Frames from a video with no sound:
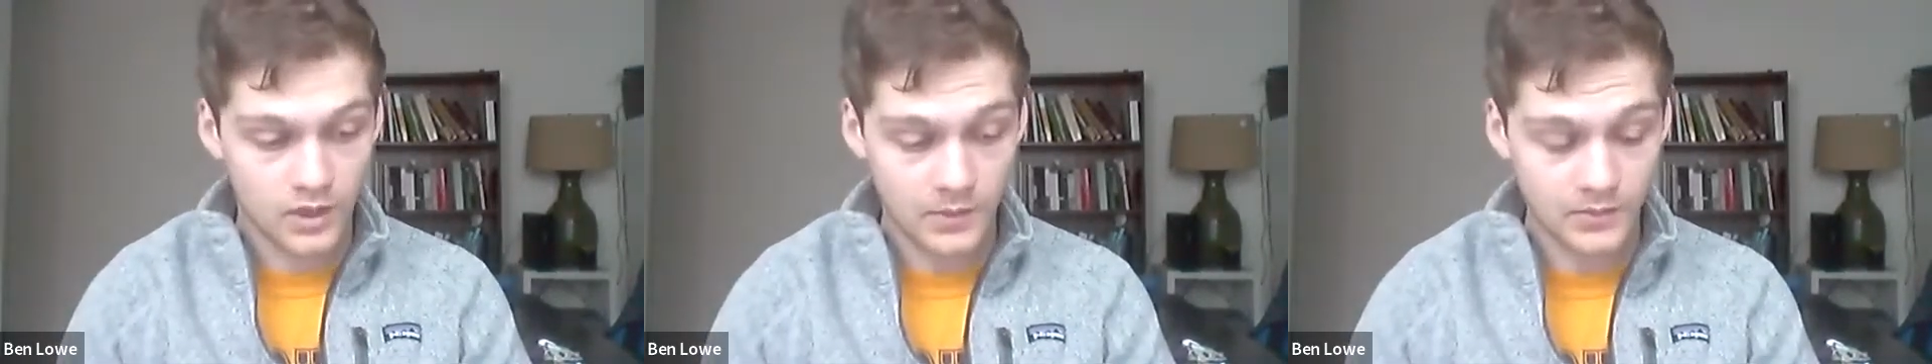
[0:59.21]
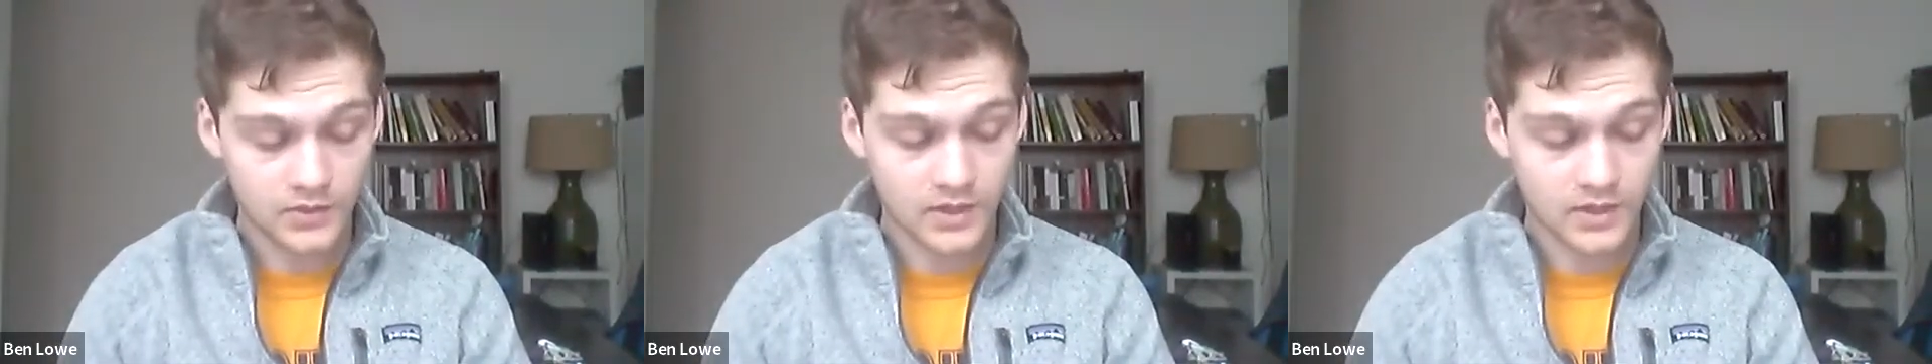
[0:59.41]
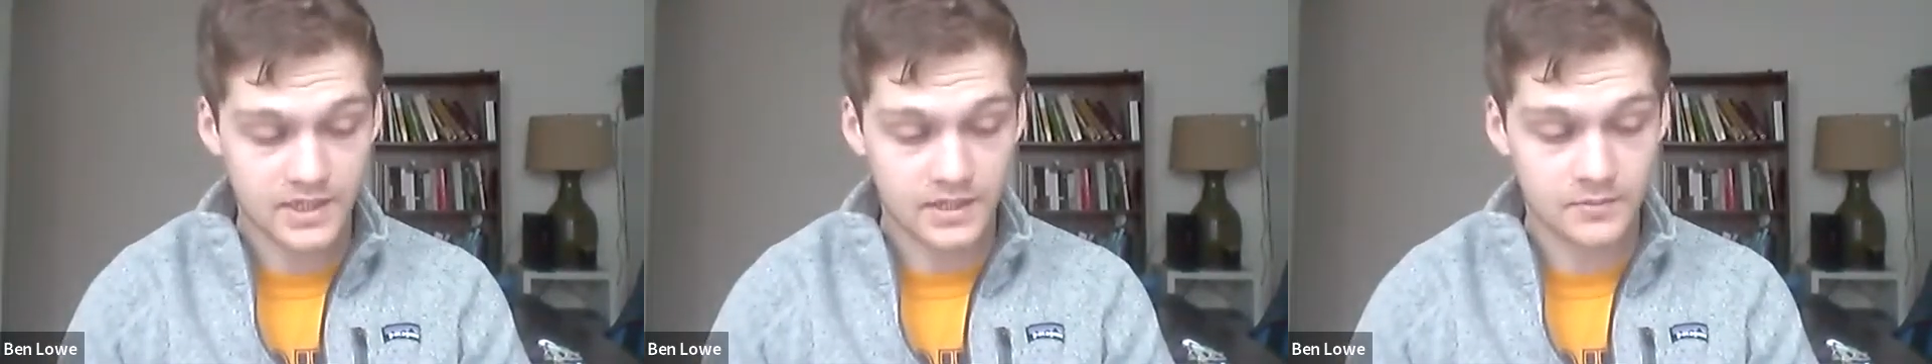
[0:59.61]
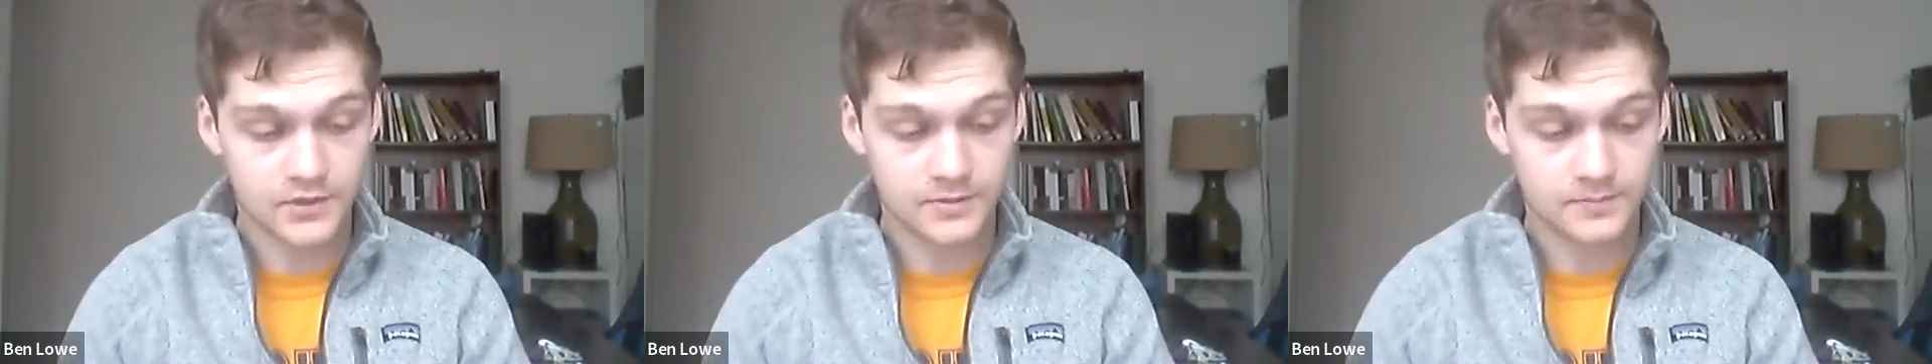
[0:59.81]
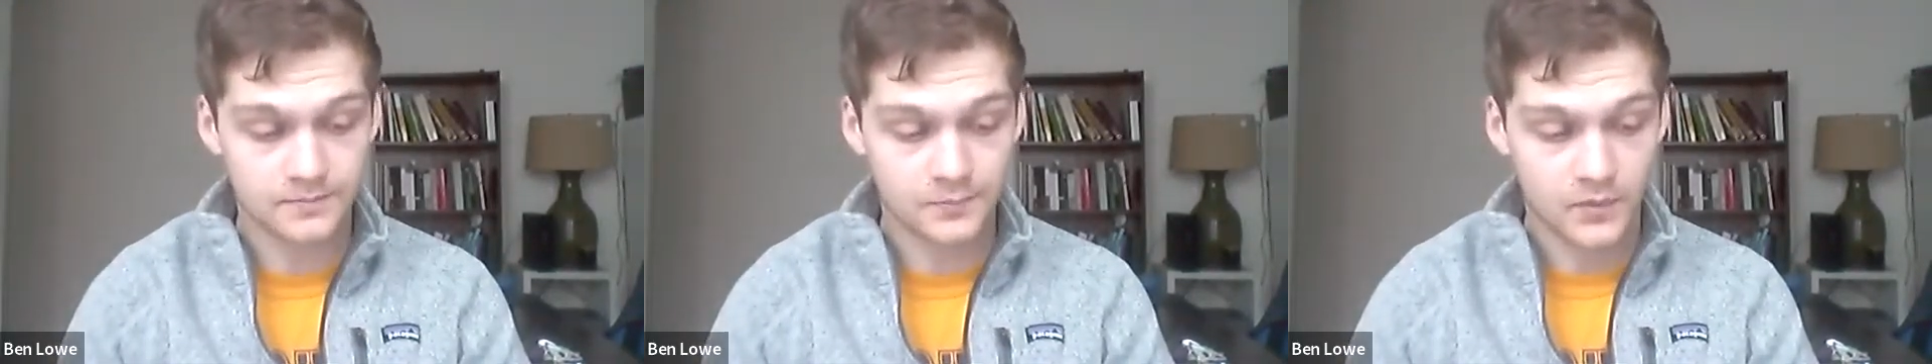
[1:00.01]
to
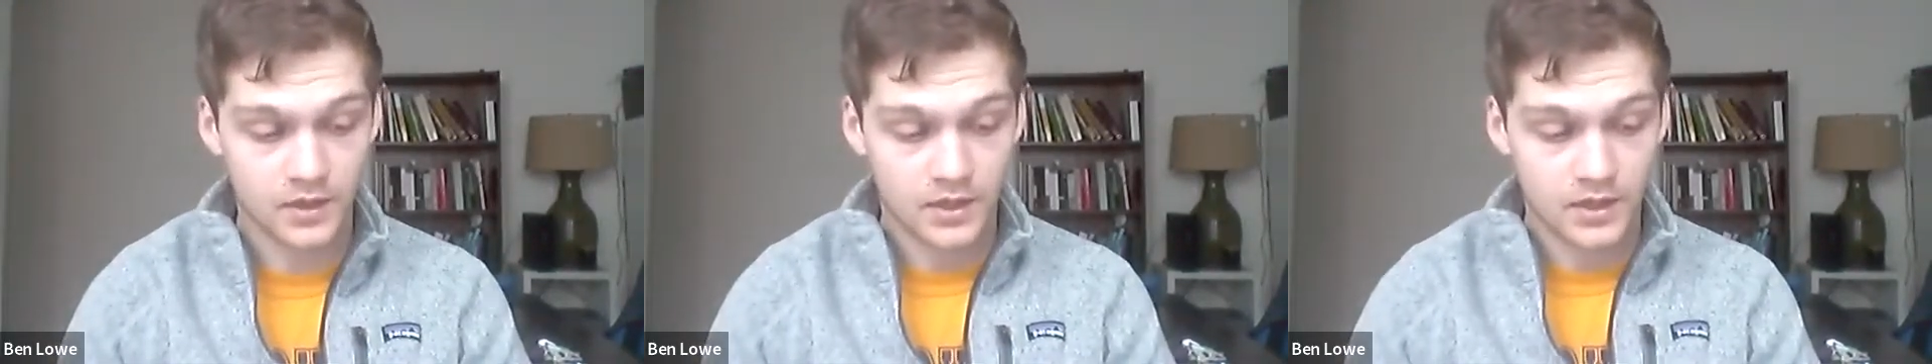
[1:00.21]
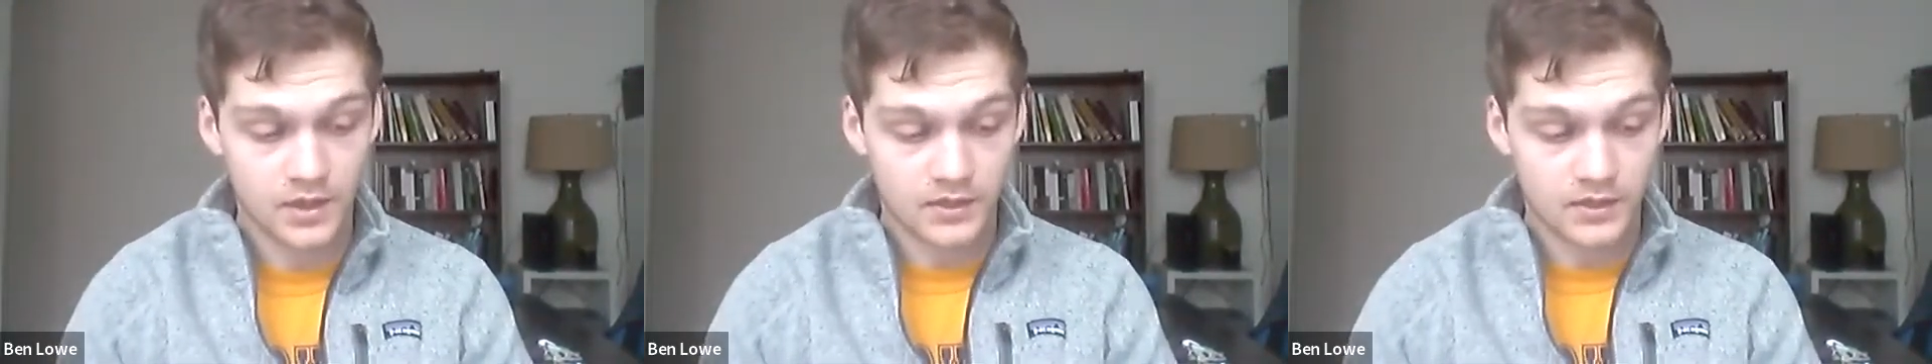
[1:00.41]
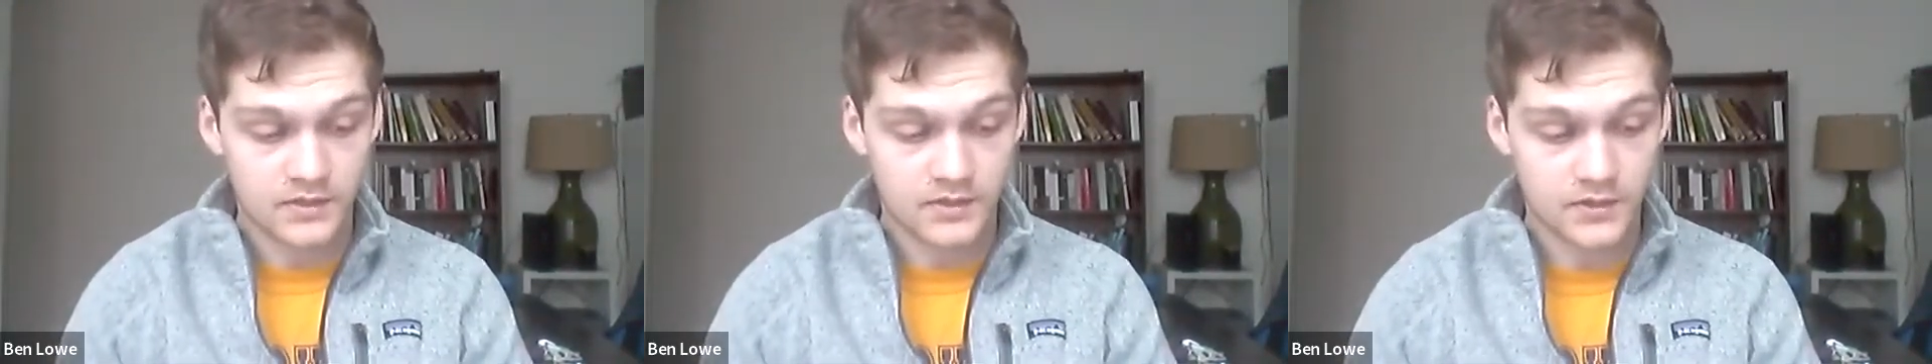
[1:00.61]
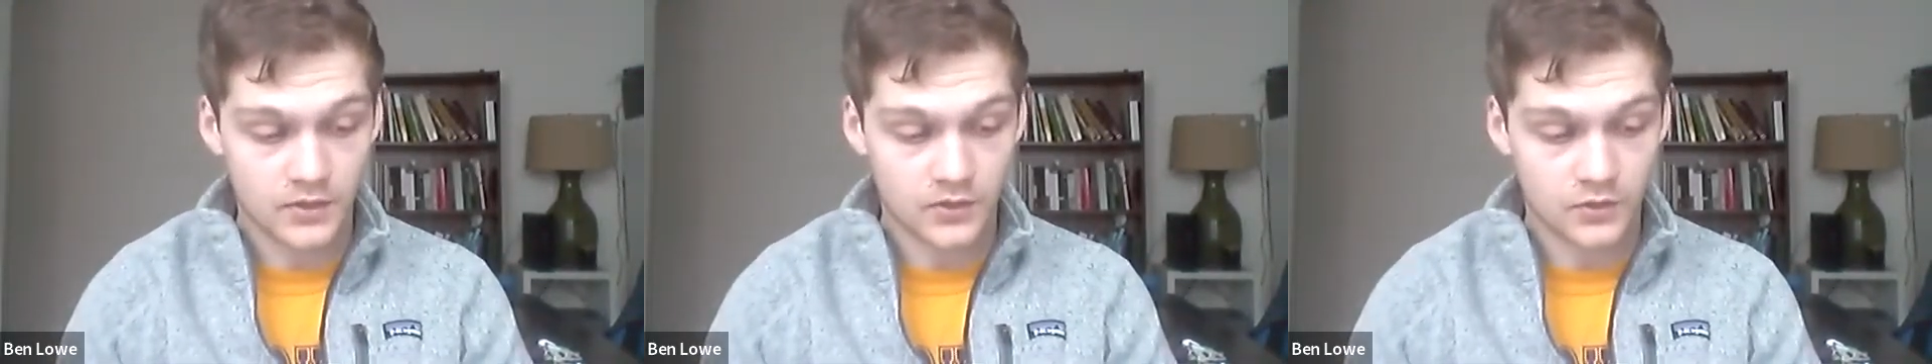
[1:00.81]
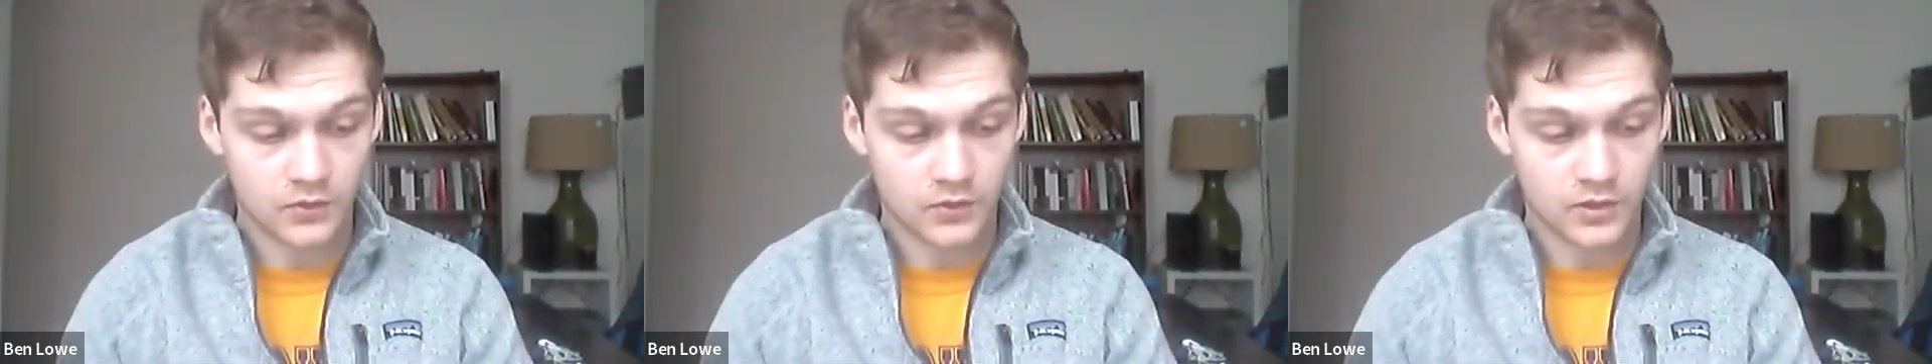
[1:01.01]
isometry.
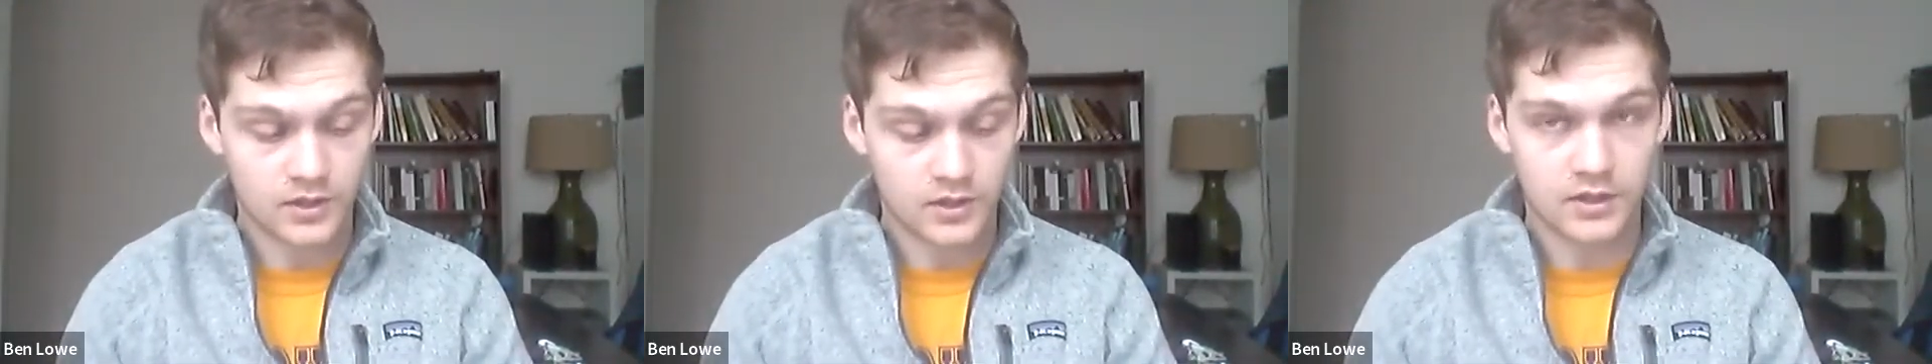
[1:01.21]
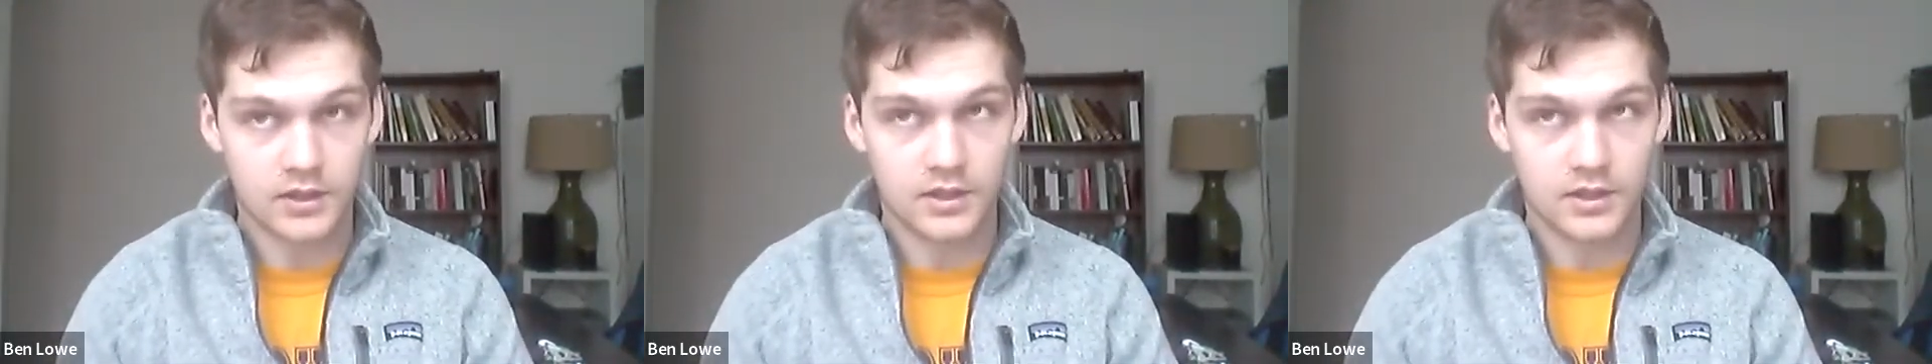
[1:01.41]
So